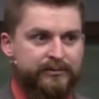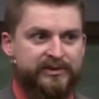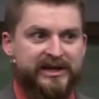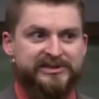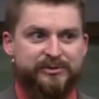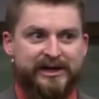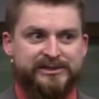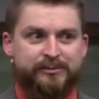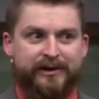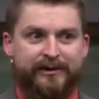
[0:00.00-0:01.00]
But they
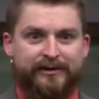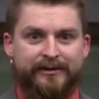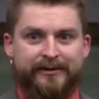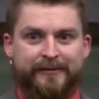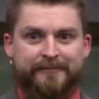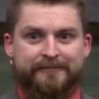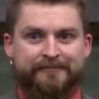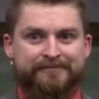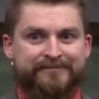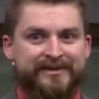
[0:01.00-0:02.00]
dress weird.
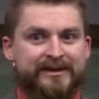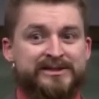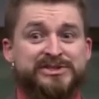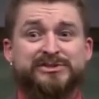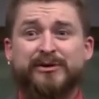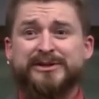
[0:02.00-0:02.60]
So